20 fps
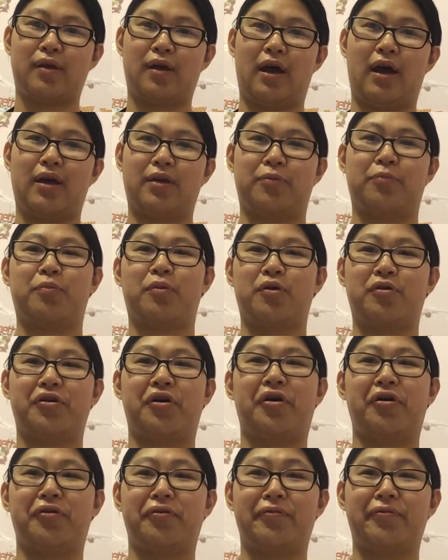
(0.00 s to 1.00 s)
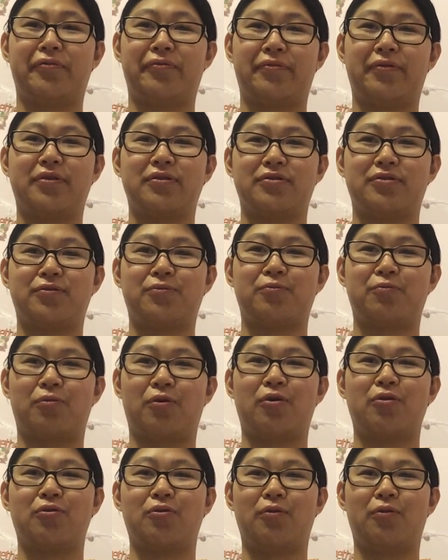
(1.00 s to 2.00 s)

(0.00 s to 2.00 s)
I spelled elephants wrong